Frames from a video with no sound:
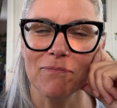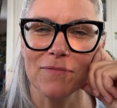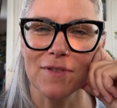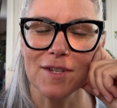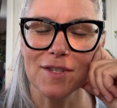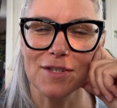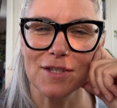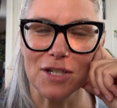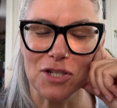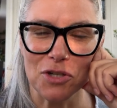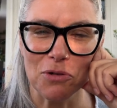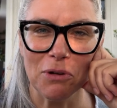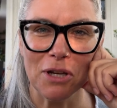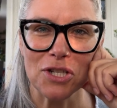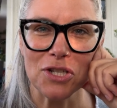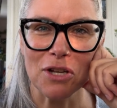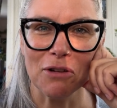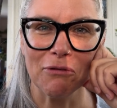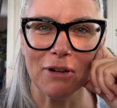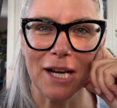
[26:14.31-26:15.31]

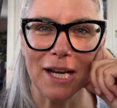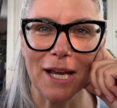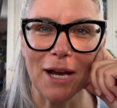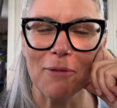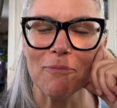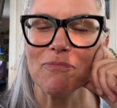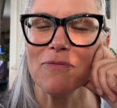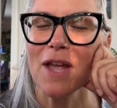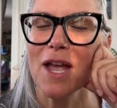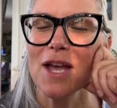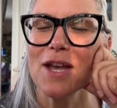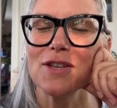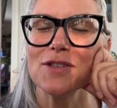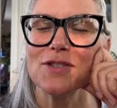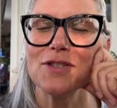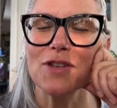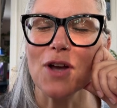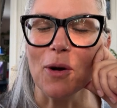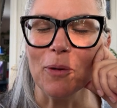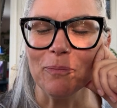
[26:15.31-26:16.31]
situation right now.
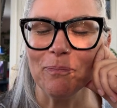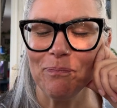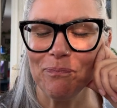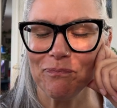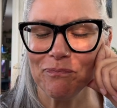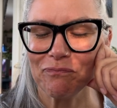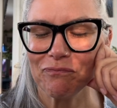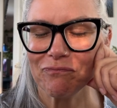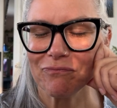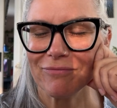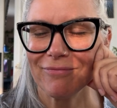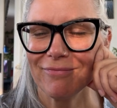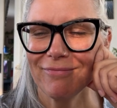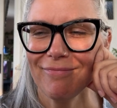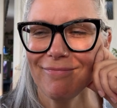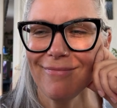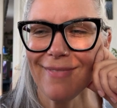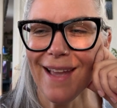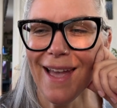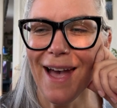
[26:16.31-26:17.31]
So
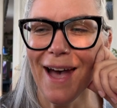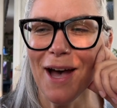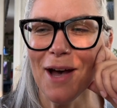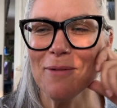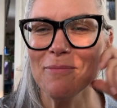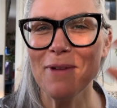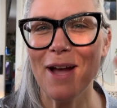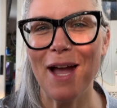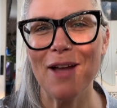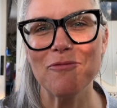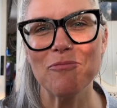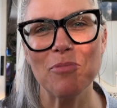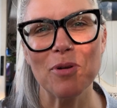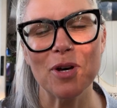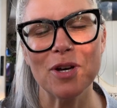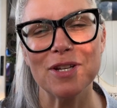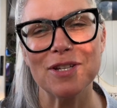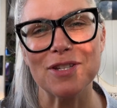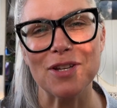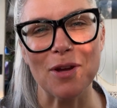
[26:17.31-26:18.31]
I've
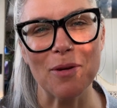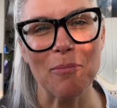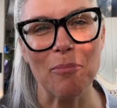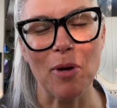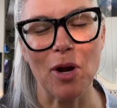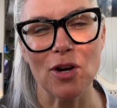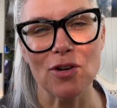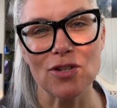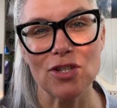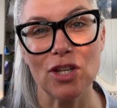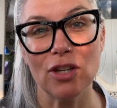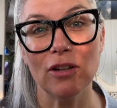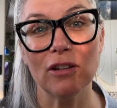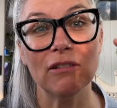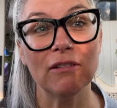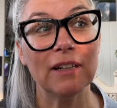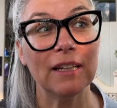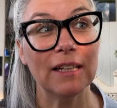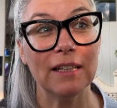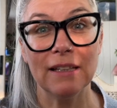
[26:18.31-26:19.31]
put part
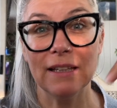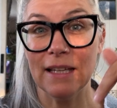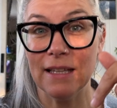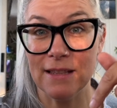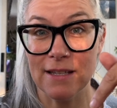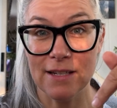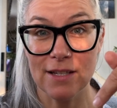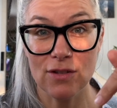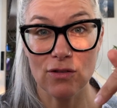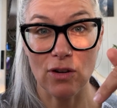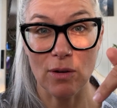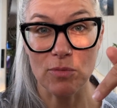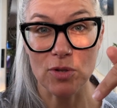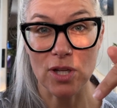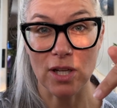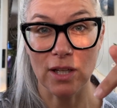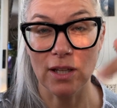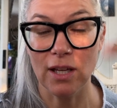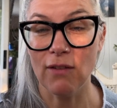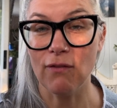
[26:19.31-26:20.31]
2 in the
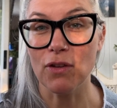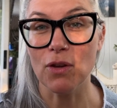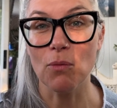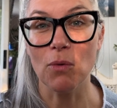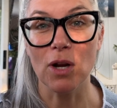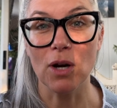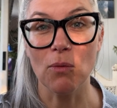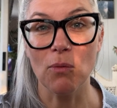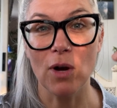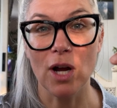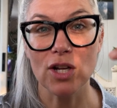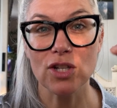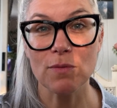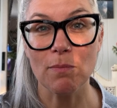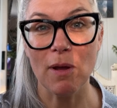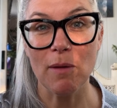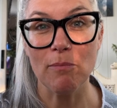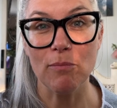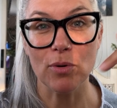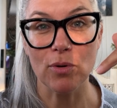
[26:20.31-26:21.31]
description. If you want to watch
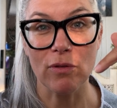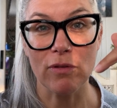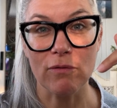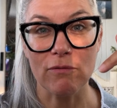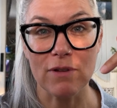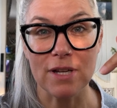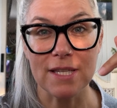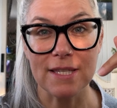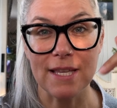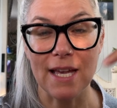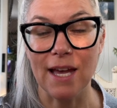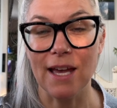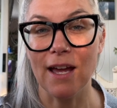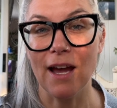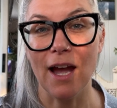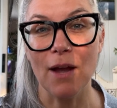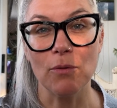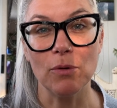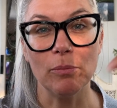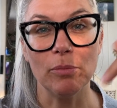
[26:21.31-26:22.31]
my booth reset,
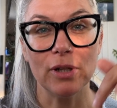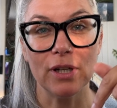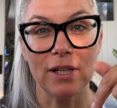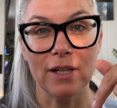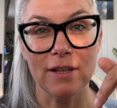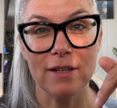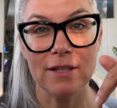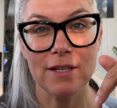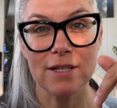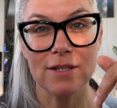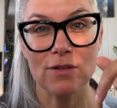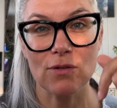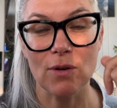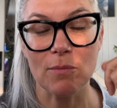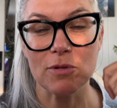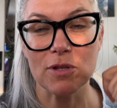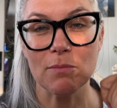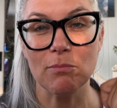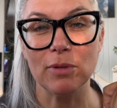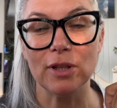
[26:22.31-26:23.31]
I will put it in the
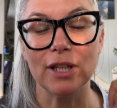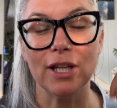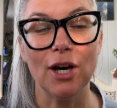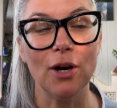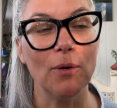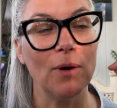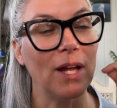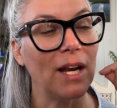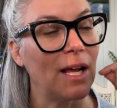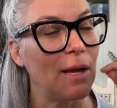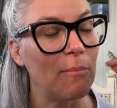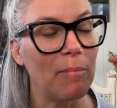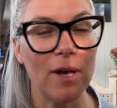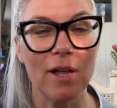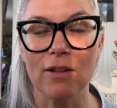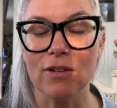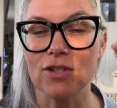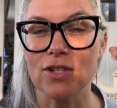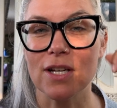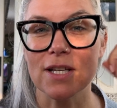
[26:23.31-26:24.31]
description below, and I
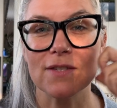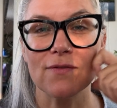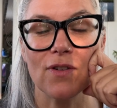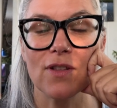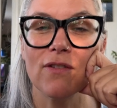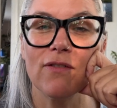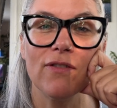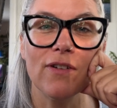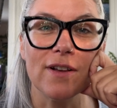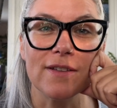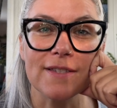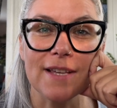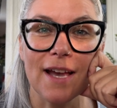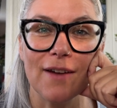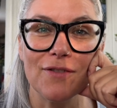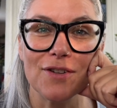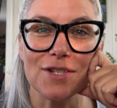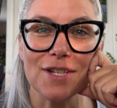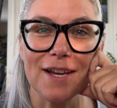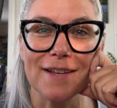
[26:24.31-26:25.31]
apologize for the false
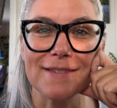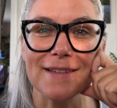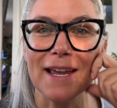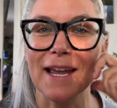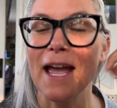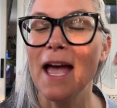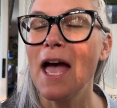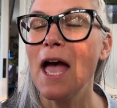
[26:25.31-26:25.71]
advertising,